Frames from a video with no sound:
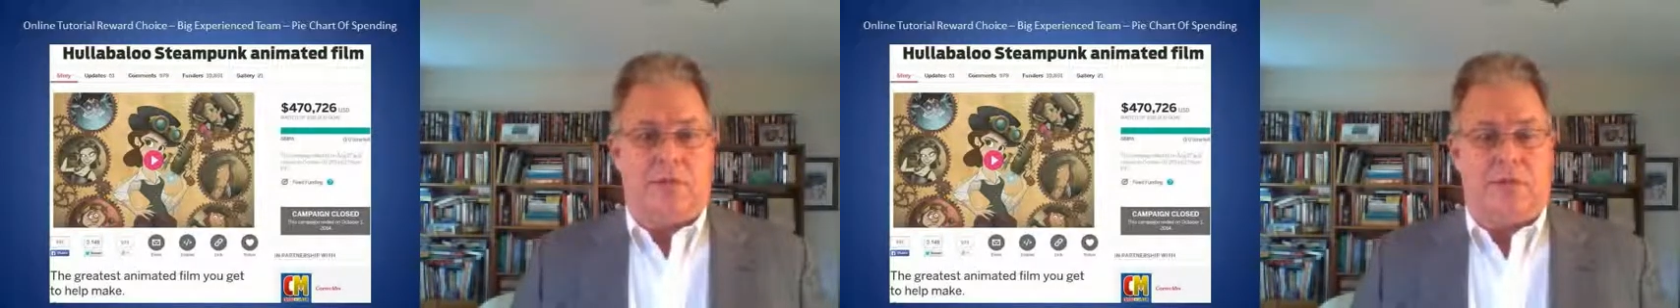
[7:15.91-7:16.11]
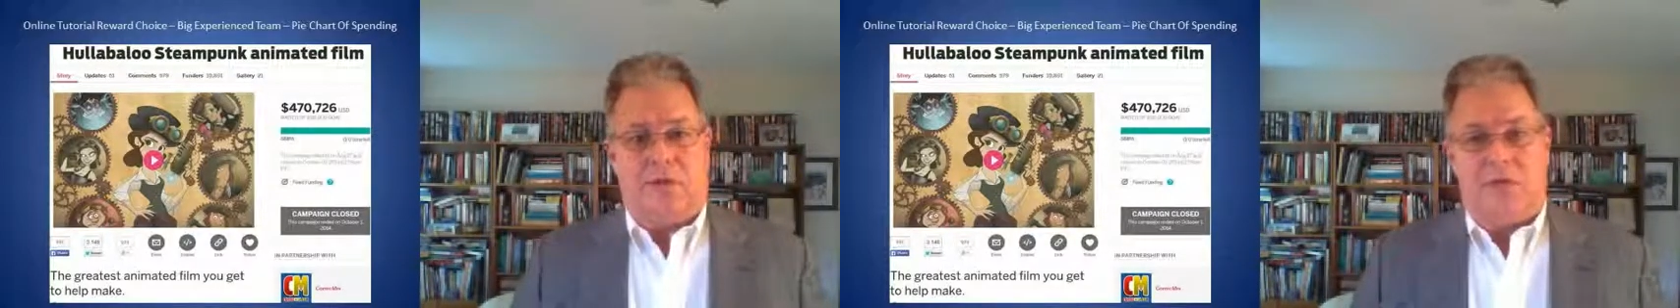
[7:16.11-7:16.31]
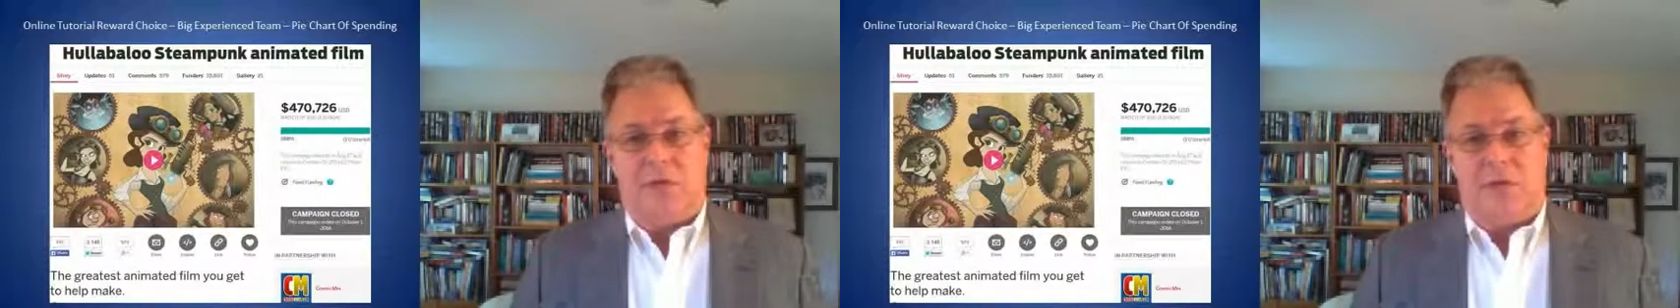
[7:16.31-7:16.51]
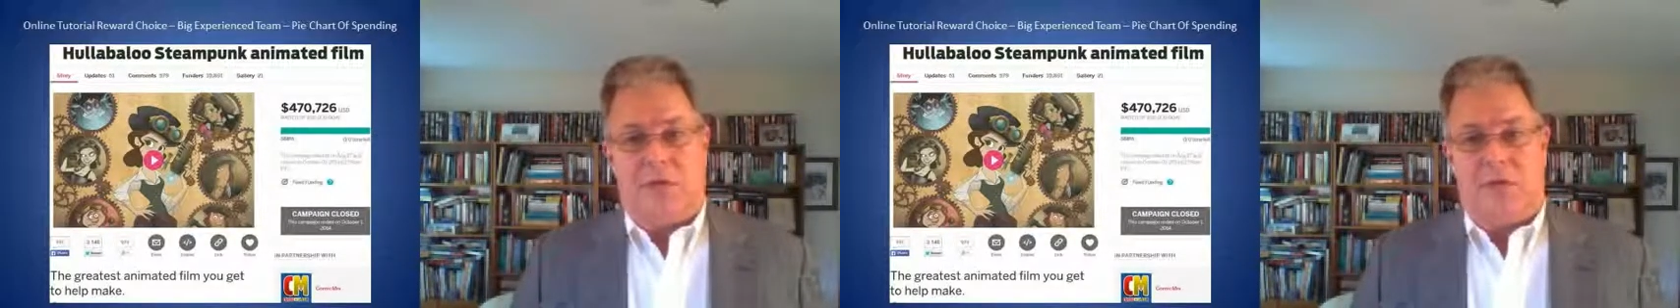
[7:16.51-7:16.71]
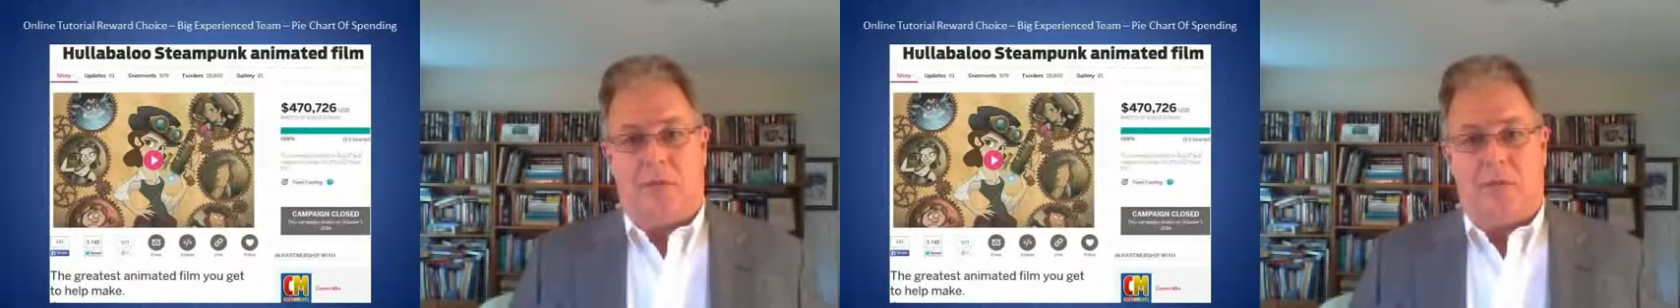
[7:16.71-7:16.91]
This is
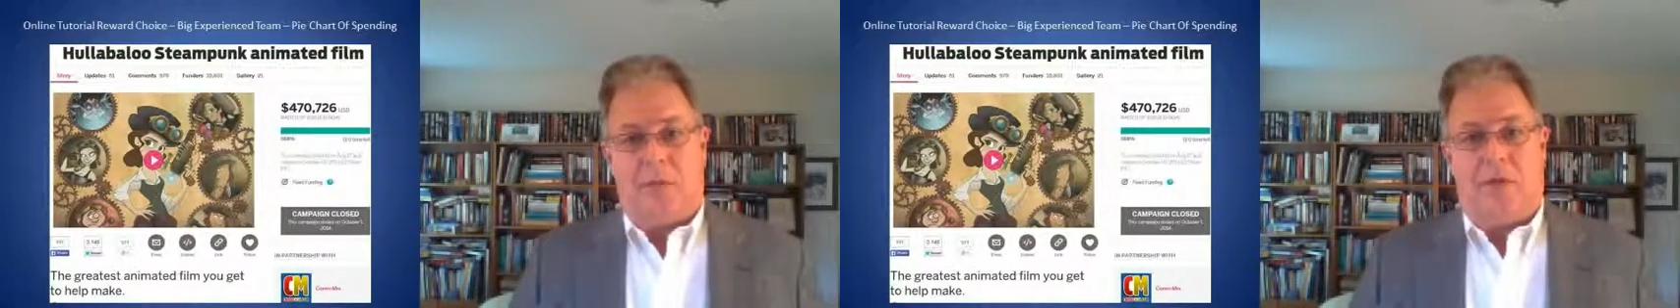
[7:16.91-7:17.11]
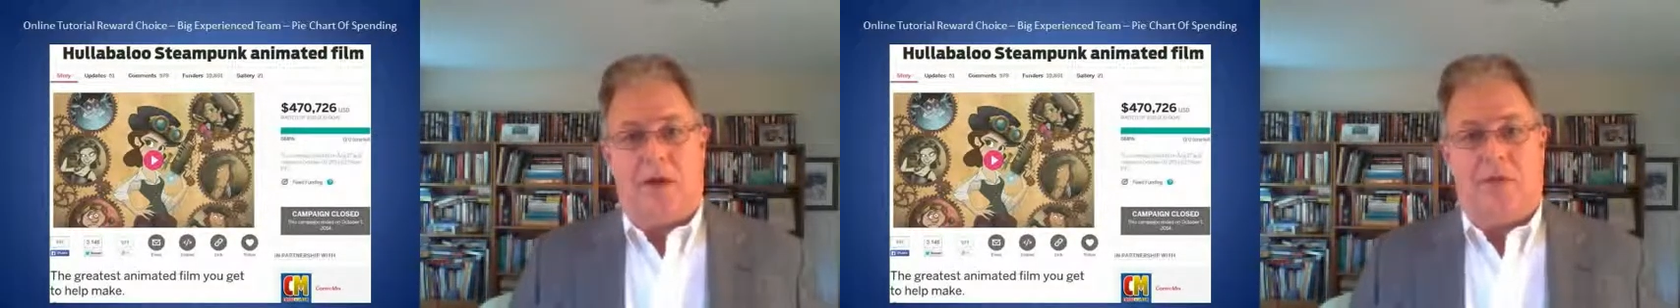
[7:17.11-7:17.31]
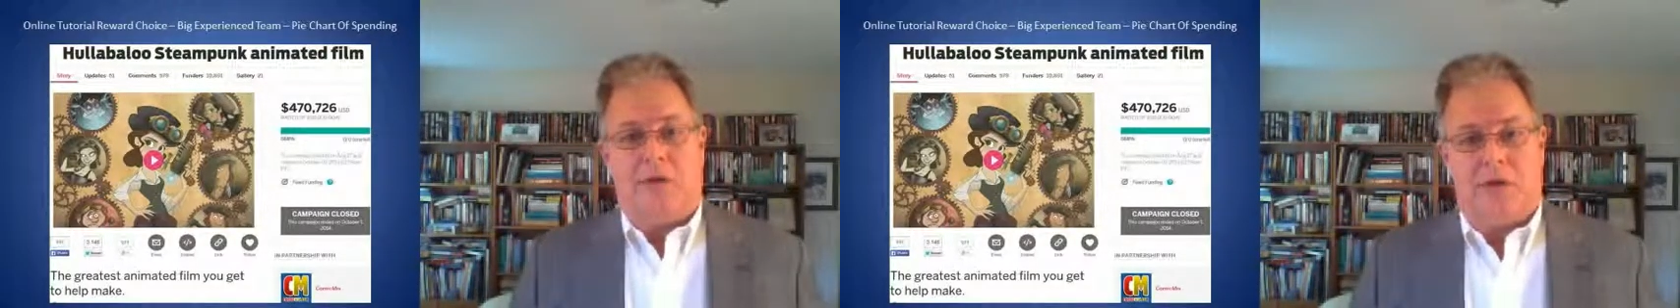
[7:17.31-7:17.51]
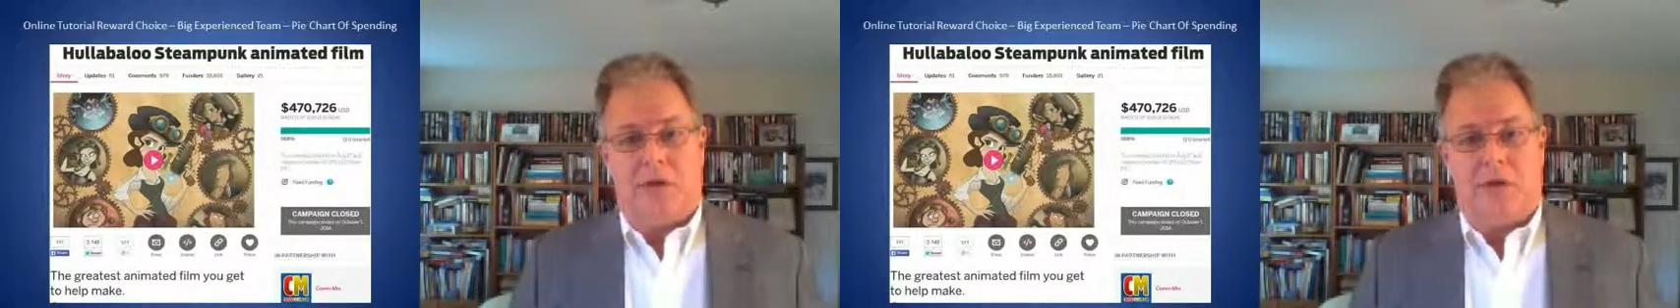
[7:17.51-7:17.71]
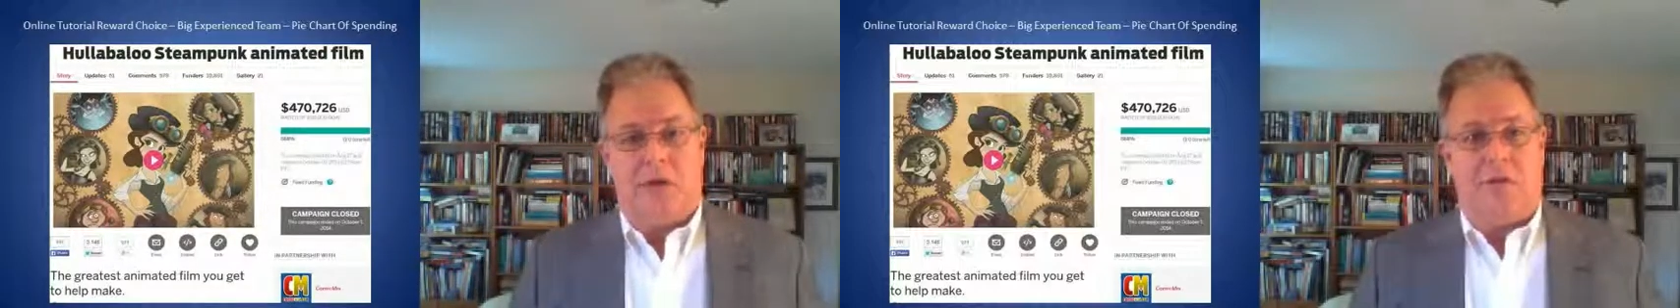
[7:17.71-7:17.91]
something that people like to
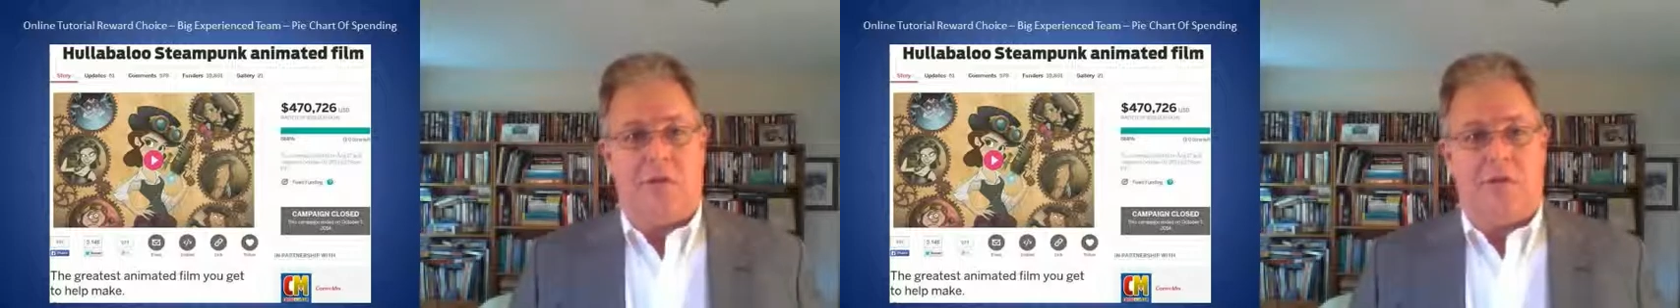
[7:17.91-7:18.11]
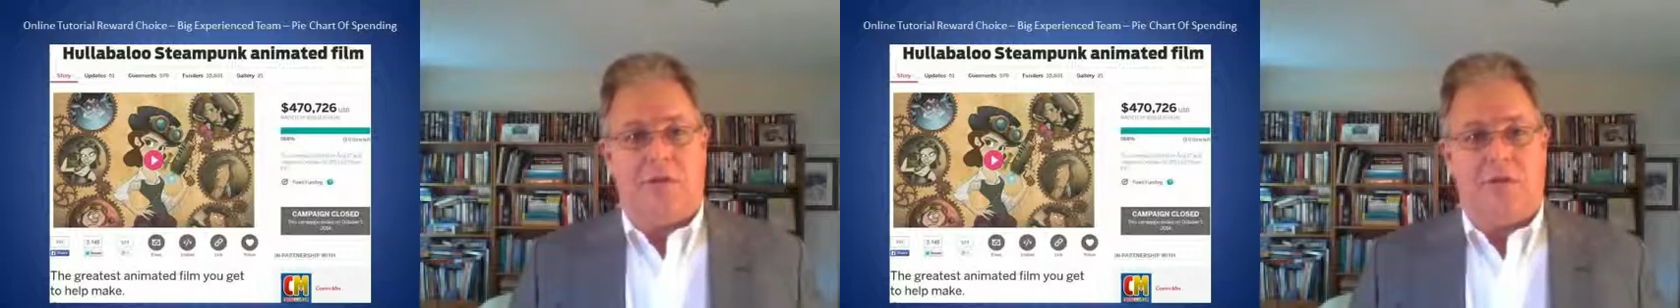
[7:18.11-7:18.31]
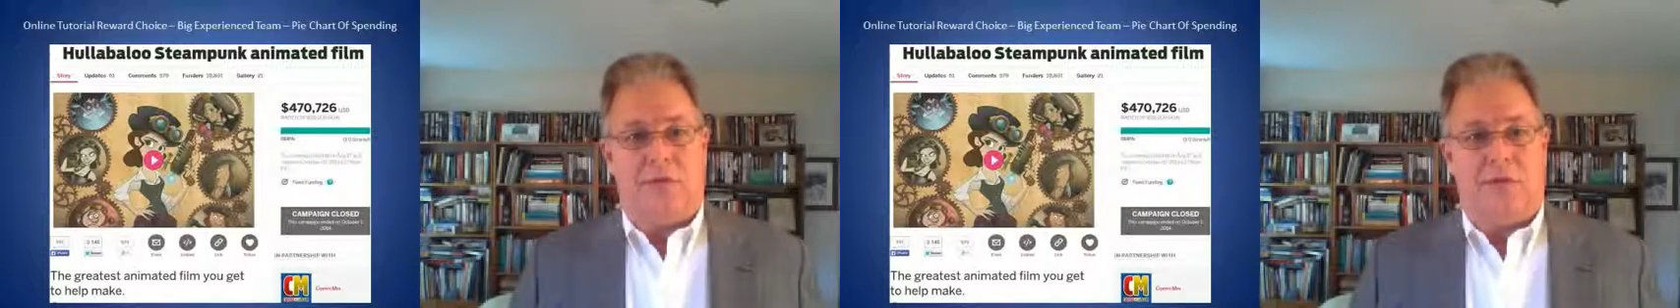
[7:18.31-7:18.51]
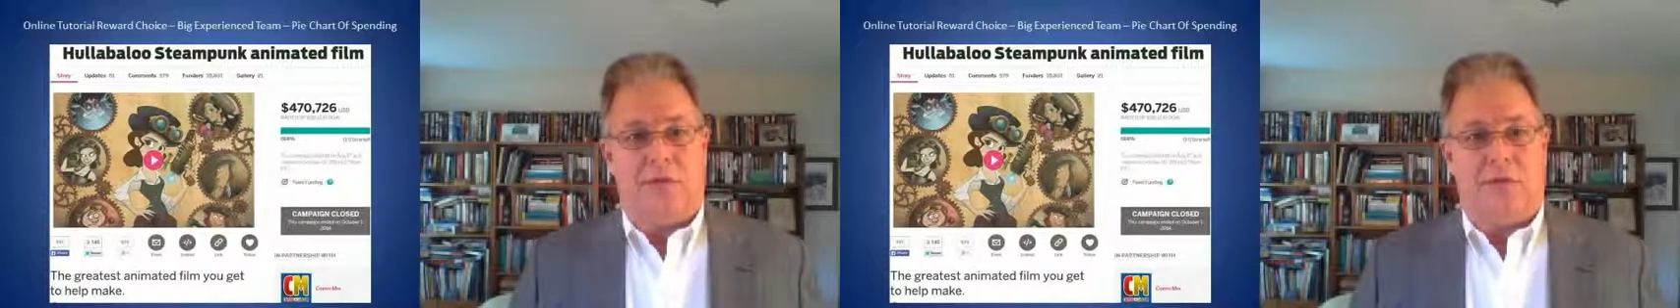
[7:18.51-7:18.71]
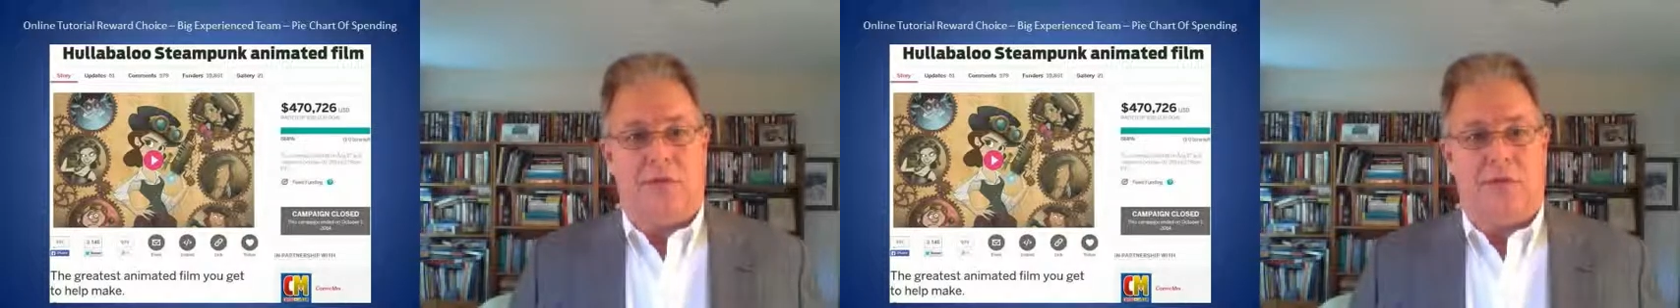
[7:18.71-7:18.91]
see, that
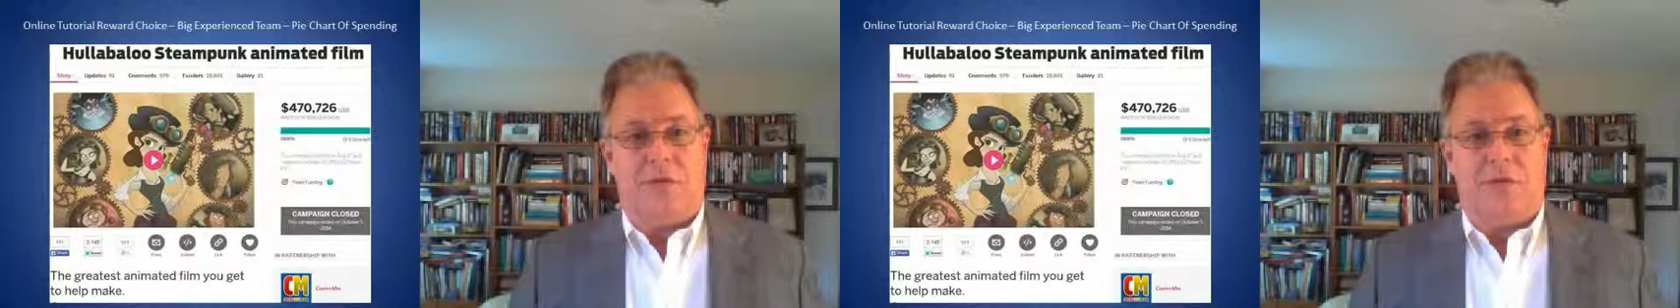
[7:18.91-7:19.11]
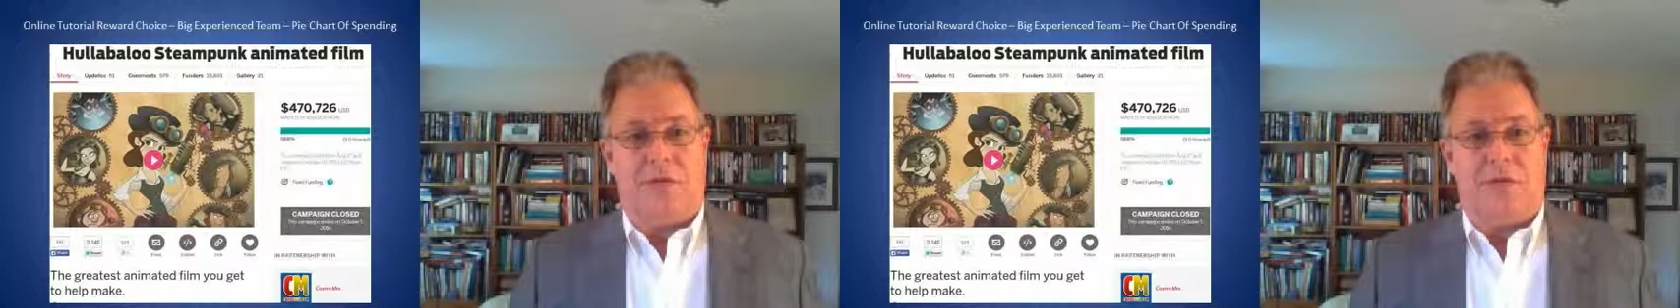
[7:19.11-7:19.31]
the